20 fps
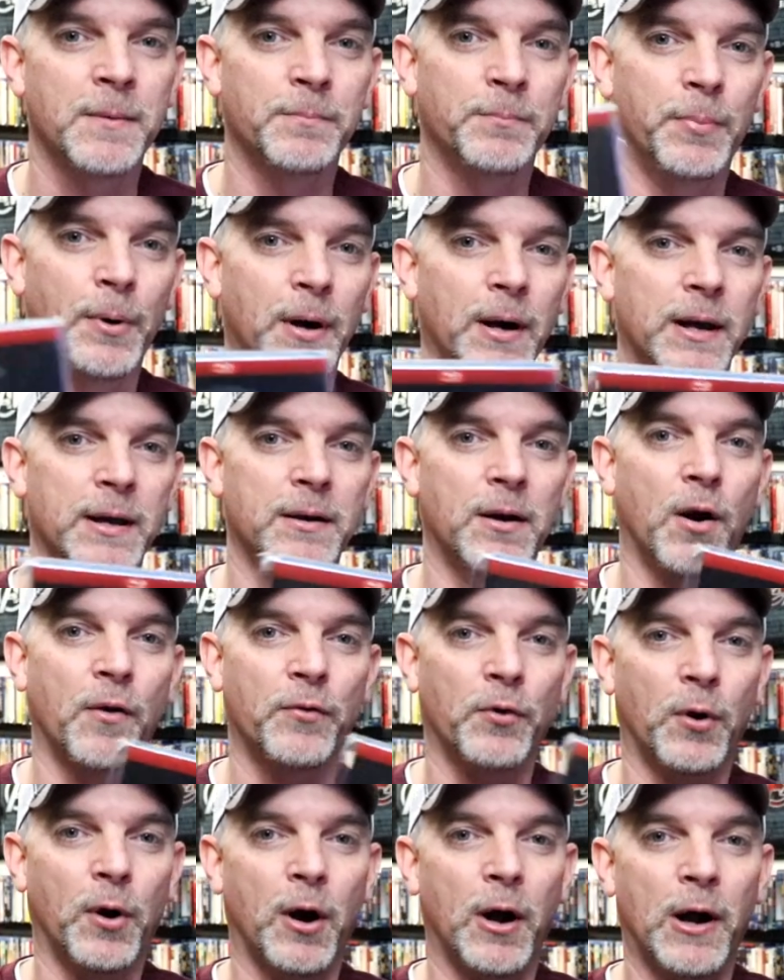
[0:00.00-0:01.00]
but
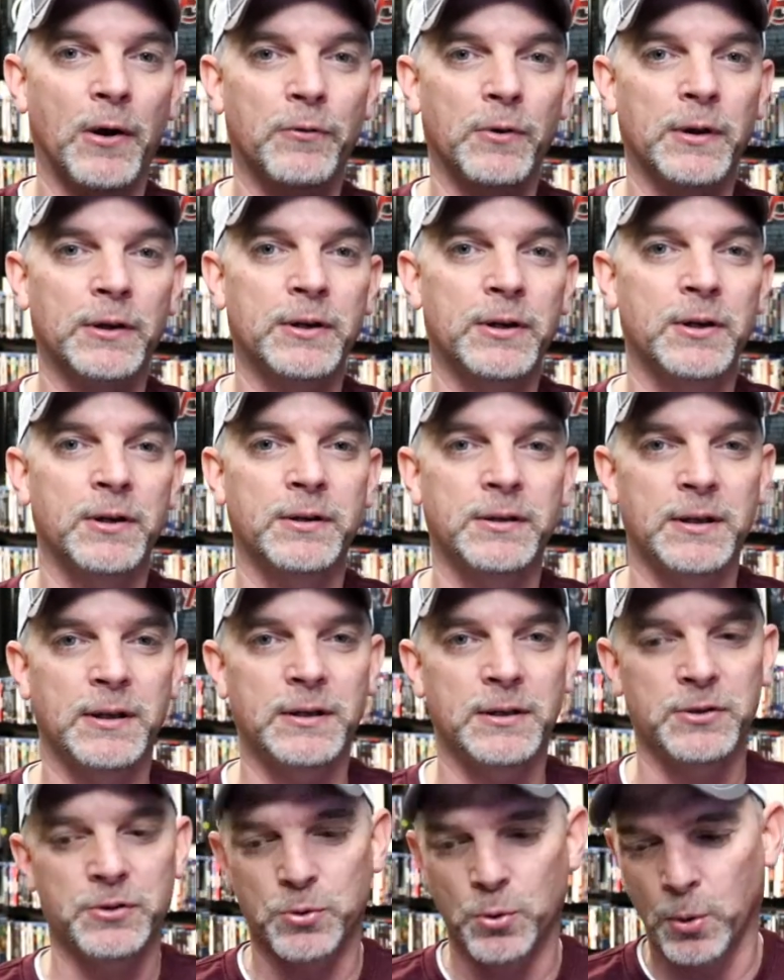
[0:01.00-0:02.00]
overall I really
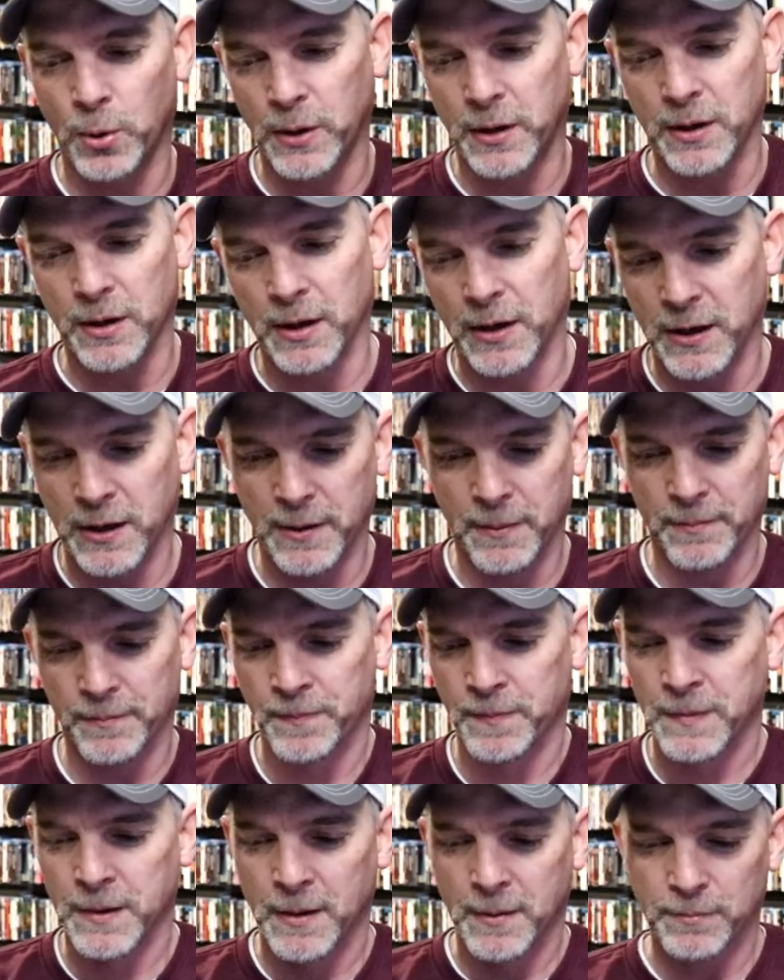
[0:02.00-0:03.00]
did enjoy um,
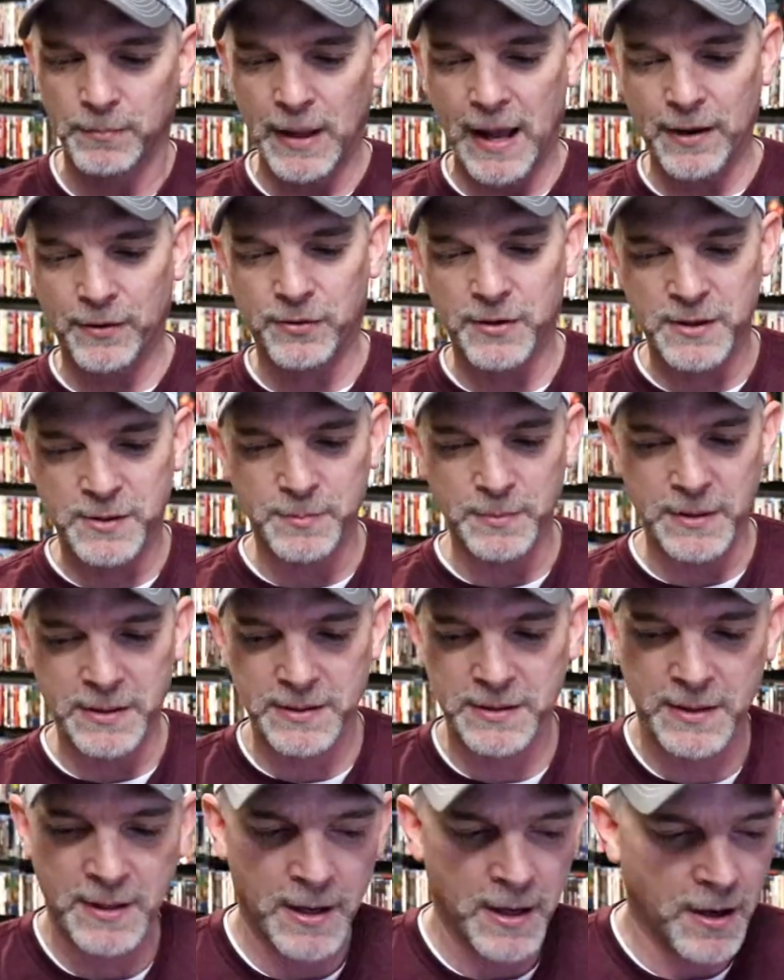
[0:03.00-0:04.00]
Black
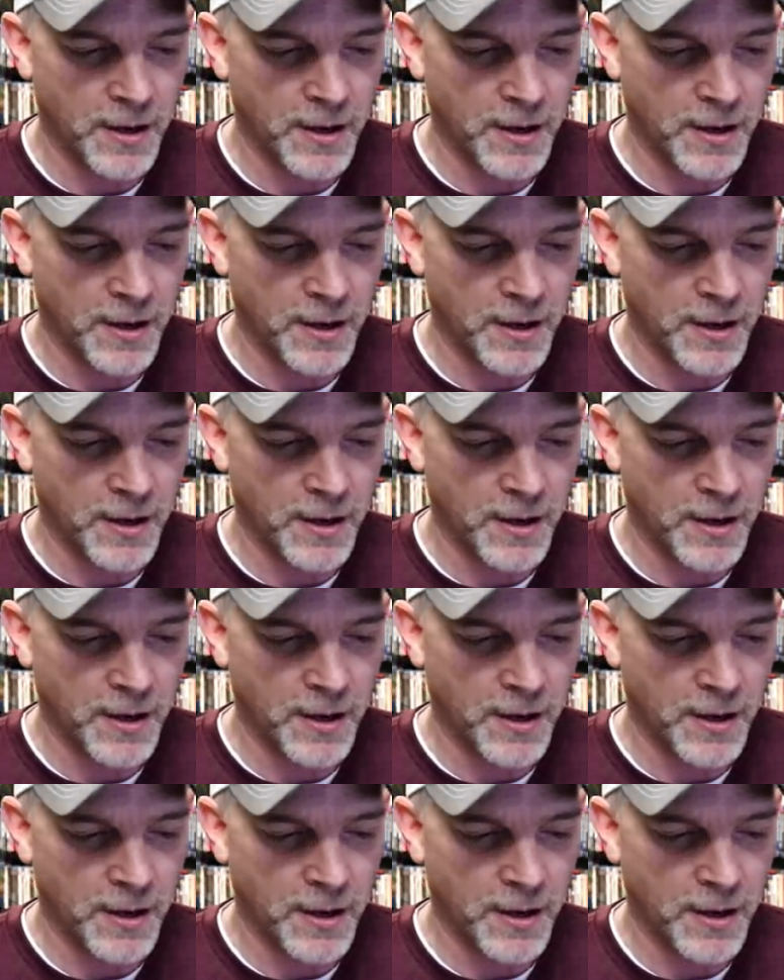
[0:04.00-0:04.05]
Christmas.